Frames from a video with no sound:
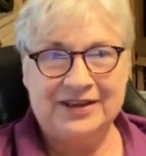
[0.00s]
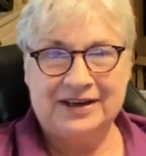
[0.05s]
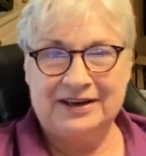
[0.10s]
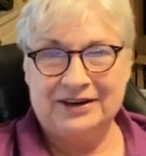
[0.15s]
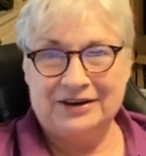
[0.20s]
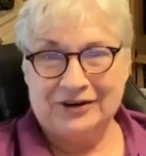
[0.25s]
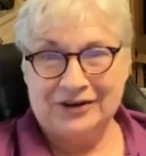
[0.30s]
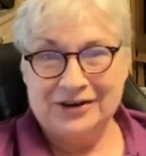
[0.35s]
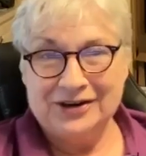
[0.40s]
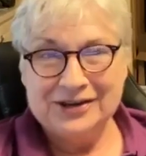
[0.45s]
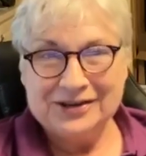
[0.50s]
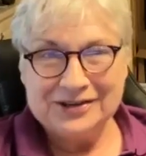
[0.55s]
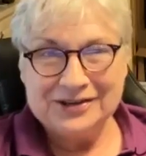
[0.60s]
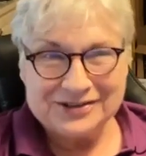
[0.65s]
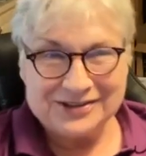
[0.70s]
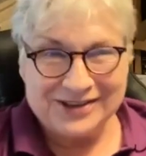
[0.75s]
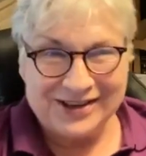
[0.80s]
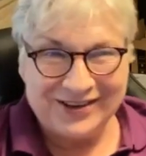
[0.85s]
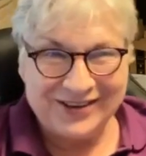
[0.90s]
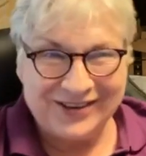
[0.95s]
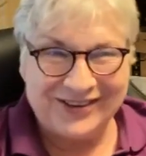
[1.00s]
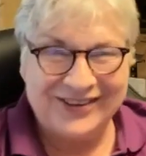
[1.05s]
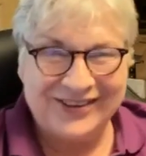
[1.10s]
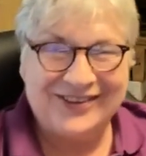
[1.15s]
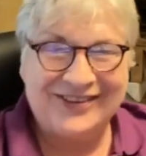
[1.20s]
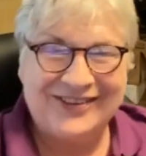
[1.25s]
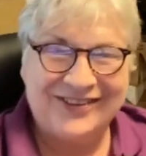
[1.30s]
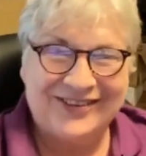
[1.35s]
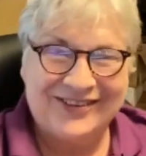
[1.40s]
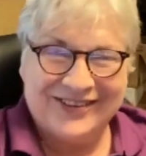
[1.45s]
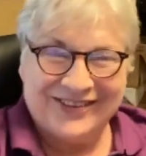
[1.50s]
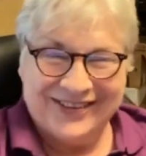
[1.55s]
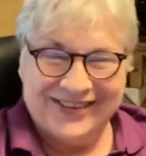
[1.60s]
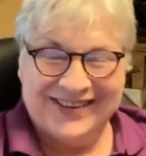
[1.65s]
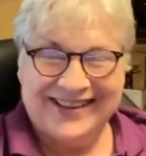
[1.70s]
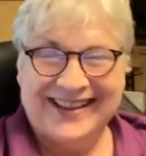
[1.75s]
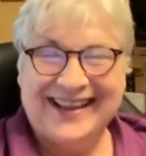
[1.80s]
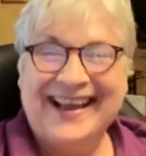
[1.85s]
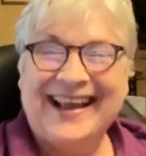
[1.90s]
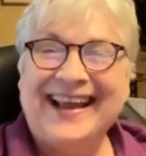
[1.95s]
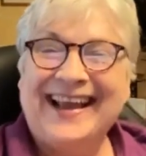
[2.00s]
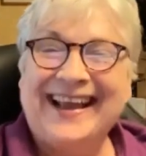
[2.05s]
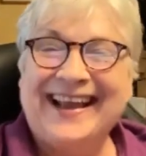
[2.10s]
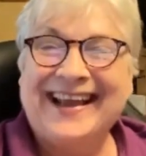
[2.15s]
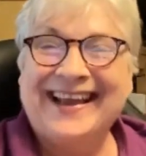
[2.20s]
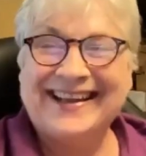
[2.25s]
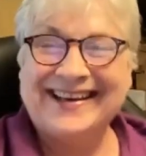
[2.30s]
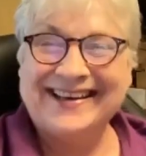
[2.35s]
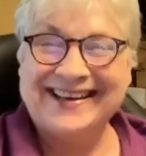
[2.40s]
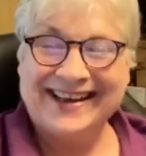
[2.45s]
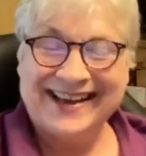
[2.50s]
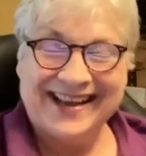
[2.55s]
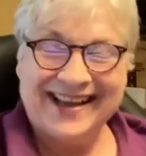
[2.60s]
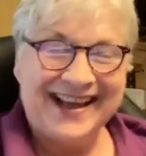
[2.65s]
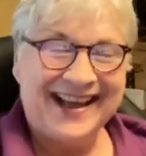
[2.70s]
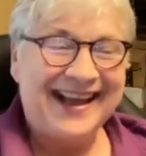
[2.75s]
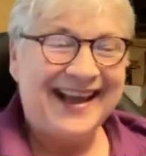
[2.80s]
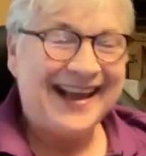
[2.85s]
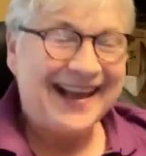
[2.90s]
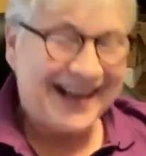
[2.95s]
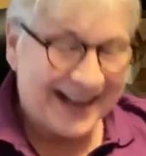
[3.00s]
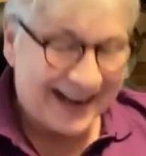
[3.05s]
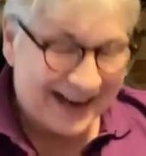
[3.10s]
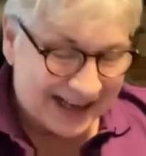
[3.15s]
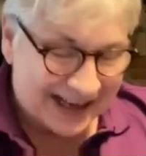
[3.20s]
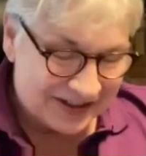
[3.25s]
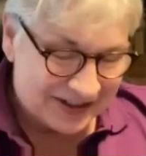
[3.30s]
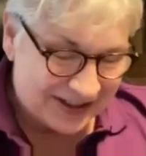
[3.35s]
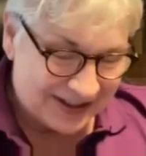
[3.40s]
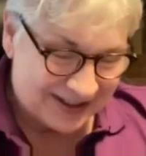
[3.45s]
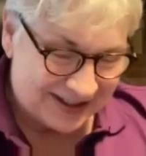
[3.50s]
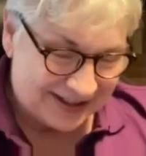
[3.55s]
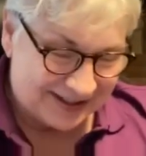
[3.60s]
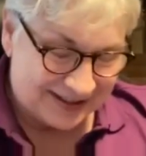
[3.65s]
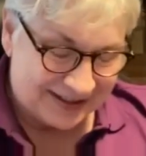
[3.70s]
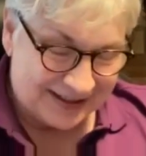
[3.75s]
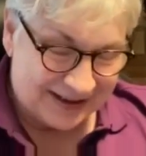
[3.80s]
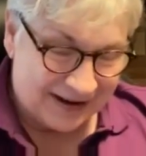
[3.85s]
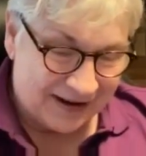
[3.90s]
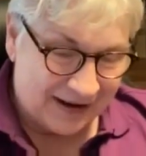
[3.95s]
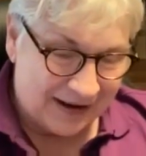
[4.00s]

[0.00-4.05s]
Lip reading: there? So, and I just,